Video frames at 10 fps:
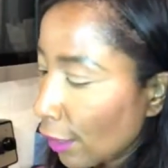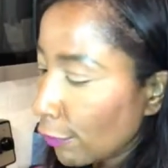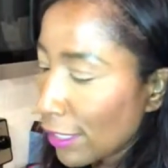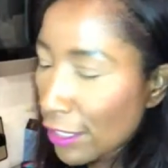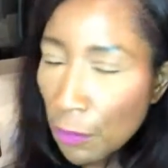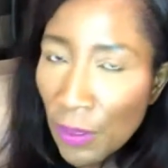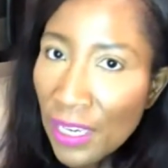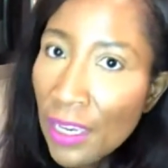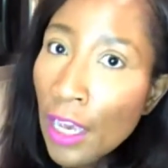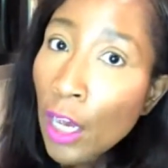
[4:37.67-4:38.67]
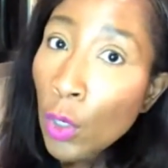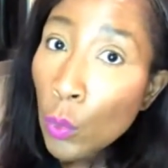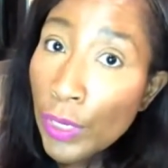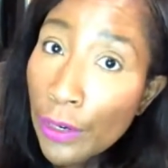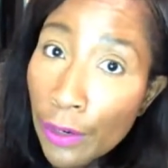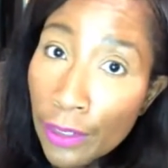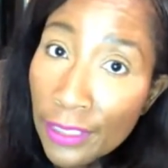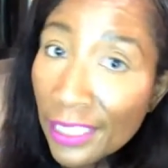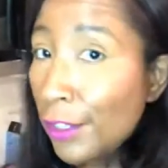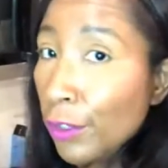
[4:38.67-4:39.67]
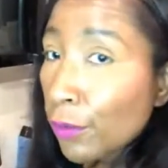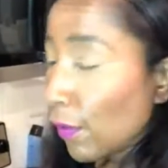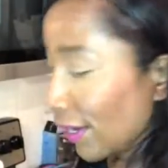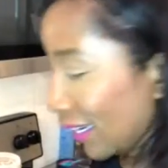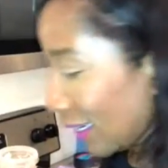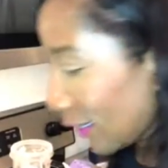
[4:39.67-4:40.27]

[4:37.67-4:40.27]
recipe. We are keto-fying